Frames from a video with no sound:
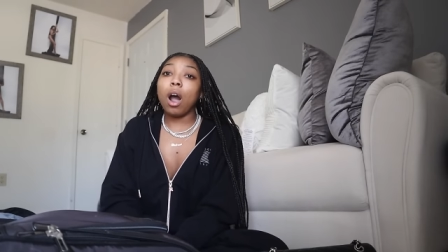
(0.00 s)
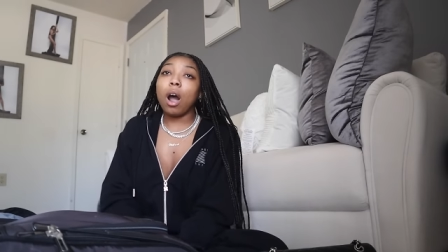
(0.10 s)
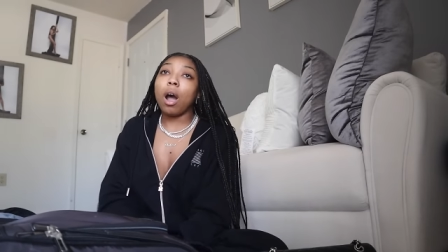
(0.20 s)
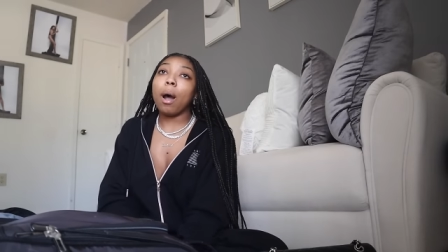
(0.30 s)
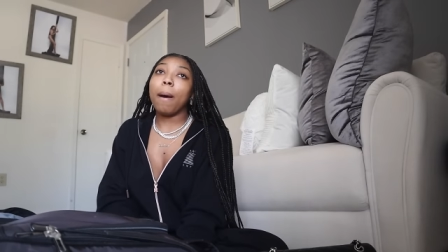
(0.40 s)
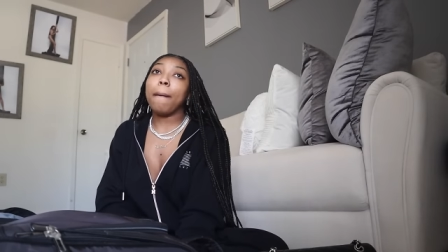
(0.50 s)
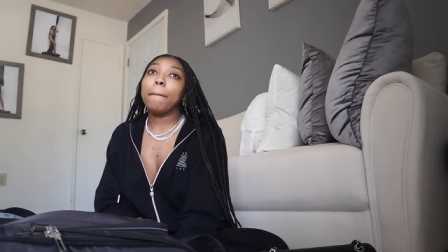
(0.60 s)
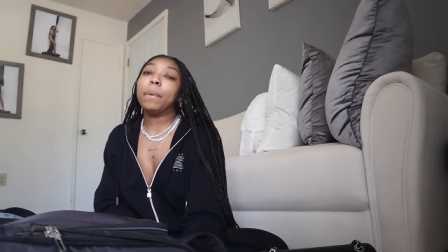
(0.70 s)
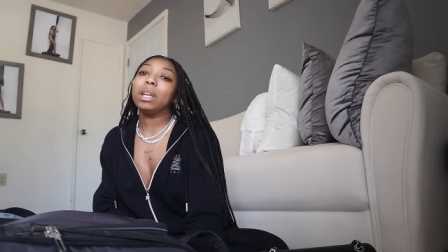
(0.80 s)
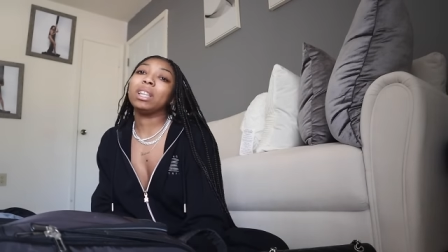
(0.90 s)

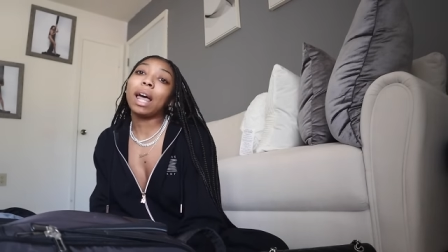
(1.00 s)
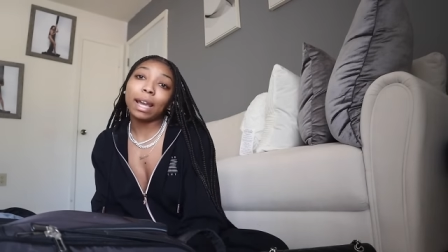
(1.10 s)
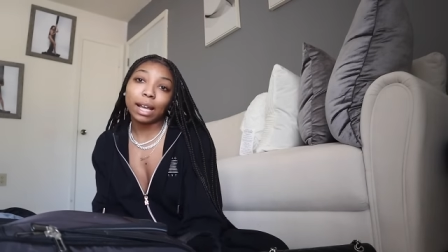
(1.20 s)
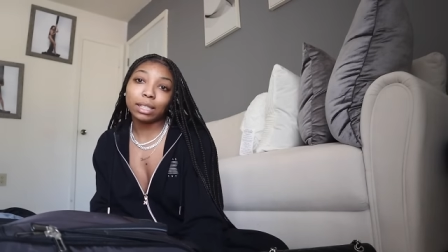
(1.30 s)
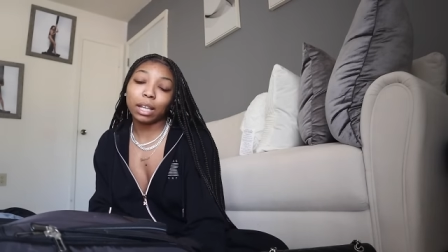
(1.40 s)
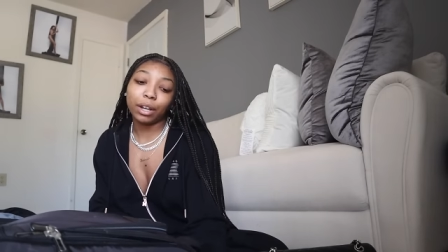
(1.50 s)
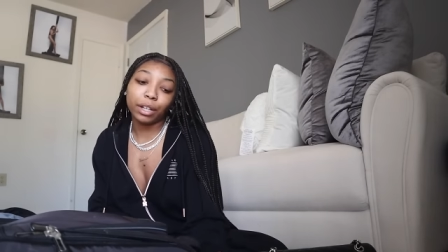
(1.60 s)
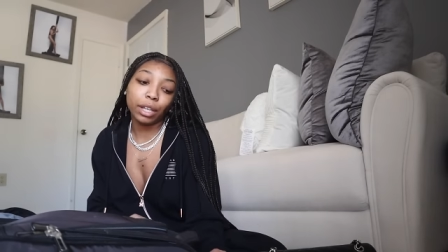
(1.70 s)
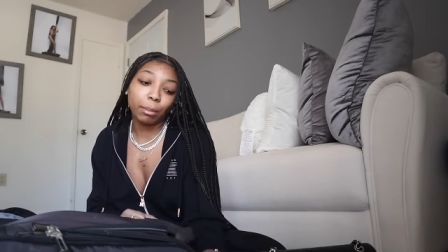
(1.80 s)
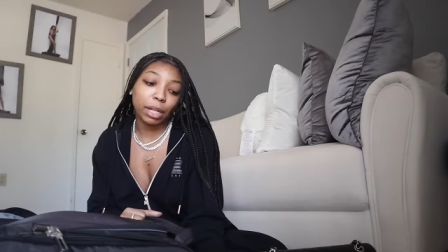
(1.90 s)
Um, like I said
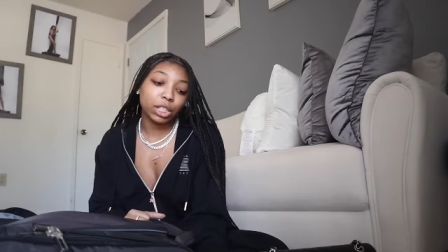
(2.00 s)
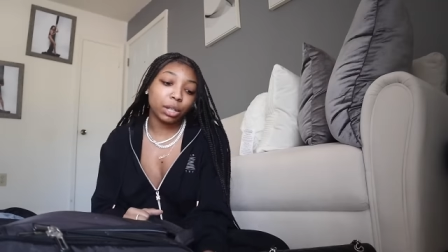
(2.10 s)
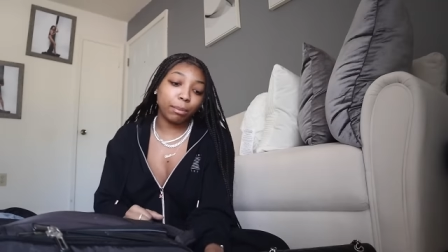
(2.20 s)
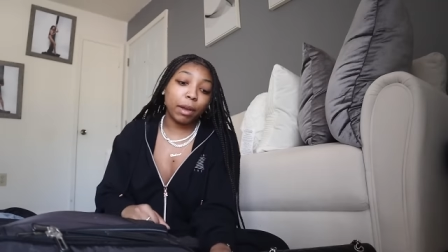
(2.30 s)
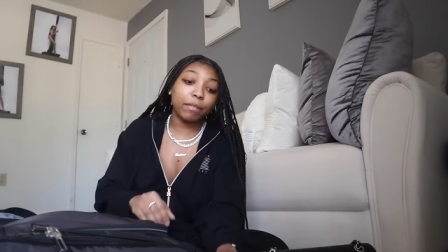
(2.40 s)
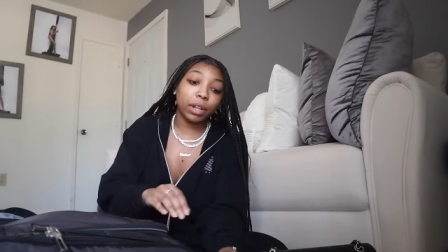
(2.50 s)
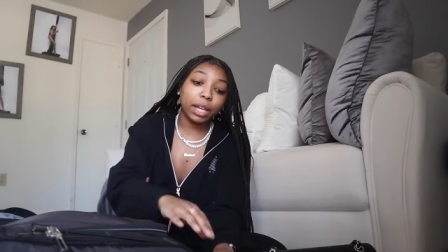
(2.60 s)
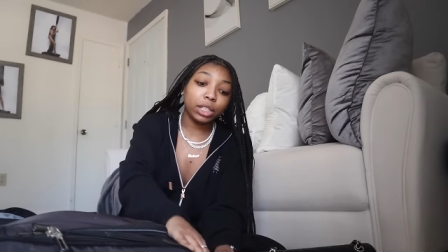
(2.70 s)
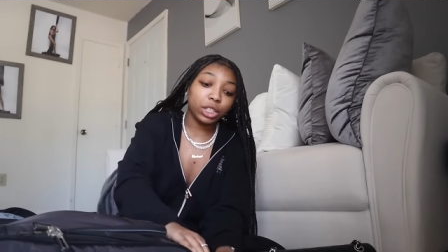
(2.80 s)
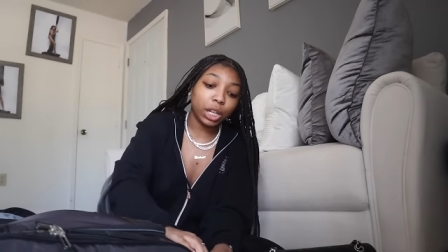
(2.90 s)
earlier, my, my
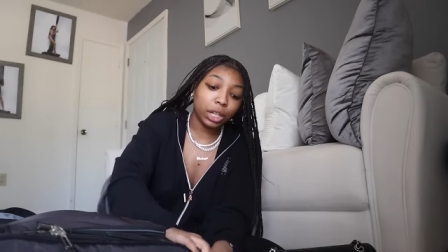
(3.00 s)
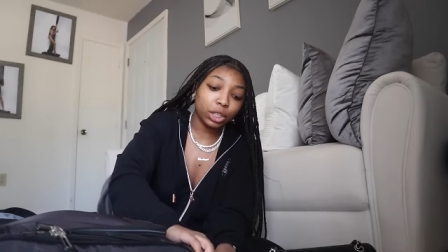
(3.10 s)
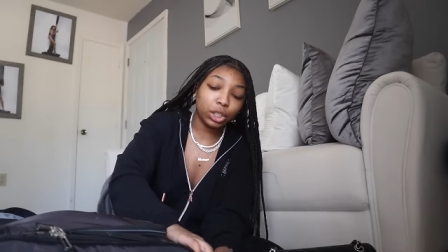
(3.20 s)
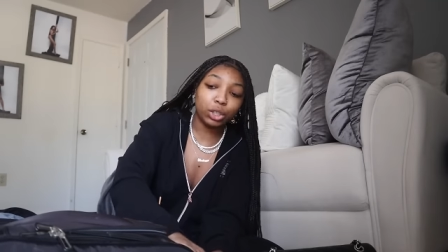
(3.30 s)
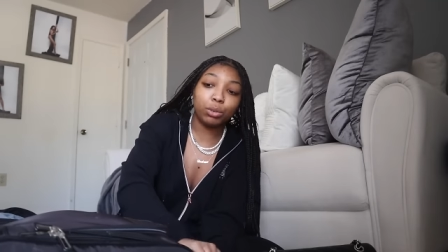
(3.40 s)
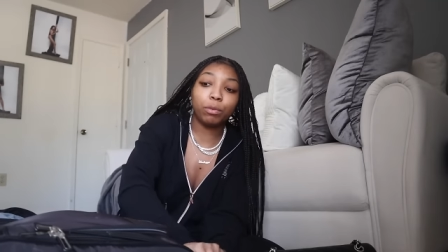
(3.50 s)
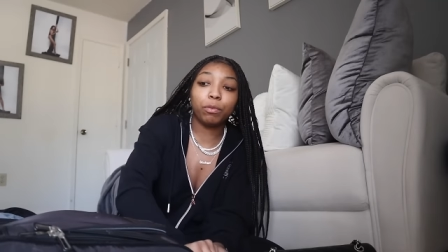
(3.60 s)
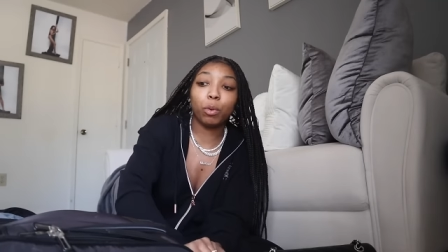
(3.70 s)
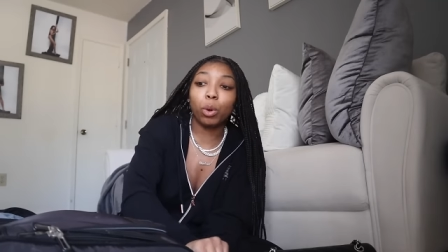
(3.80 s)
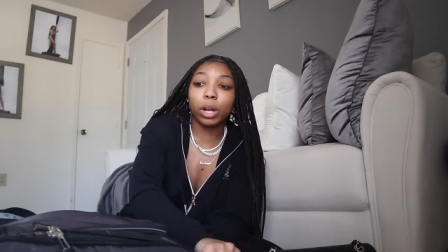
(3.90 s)
flight changed to
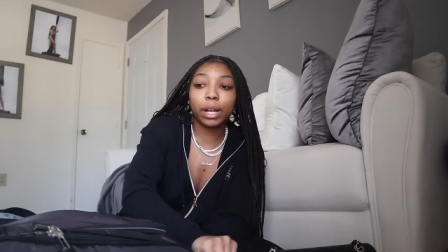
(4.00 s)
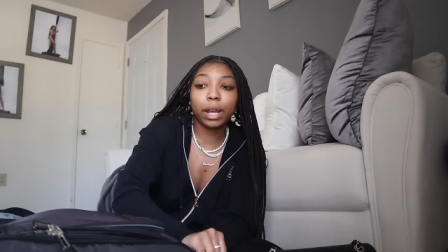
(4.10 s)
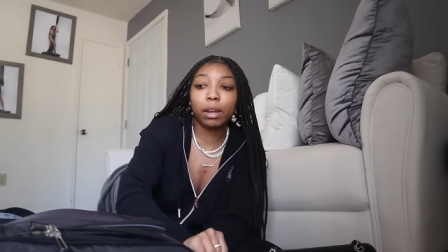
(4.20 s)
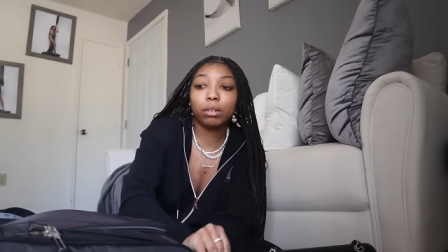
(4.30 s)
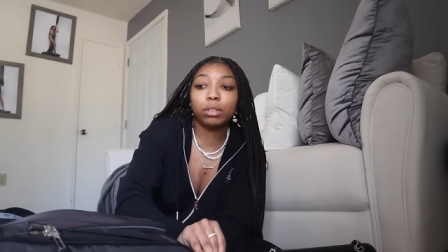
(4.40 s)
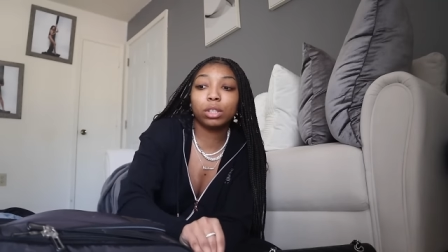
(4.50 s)
four now.